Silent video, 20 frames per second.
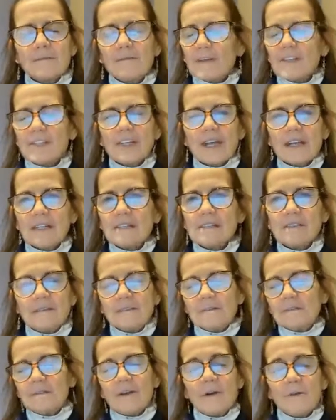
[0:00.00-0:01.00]
which I
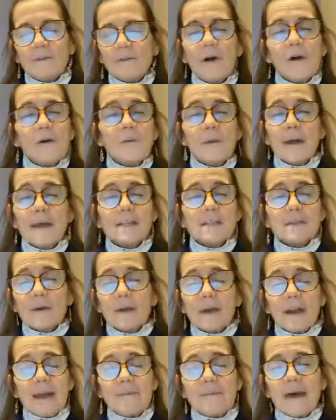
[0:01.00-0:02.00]
don't always
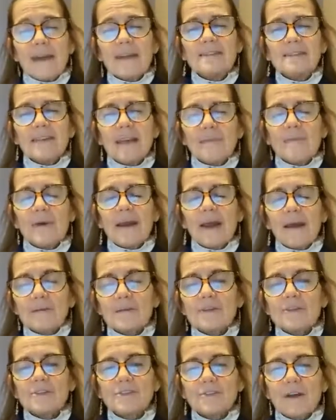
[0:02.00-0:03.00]
when I meditate, but I
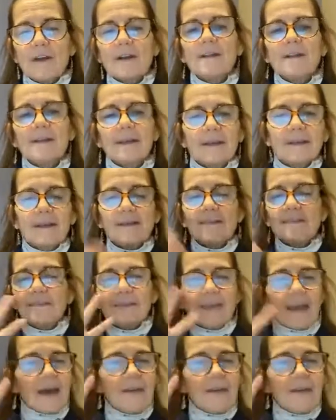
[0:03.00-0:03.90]
was struggling. The